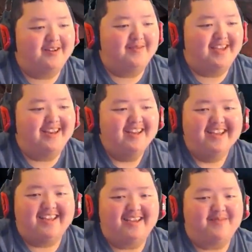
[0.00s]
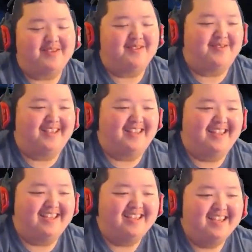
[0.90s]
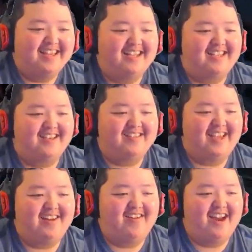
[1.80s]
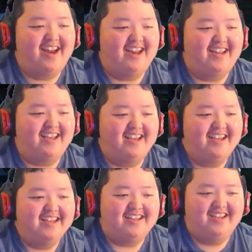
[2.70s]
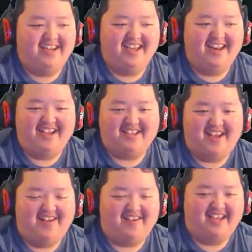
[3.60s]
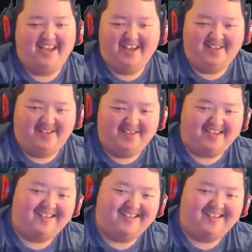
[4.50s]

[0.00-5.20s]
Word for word: I in. Mean... Kim Soo said this. That sounds like a great idea. To get us all killed!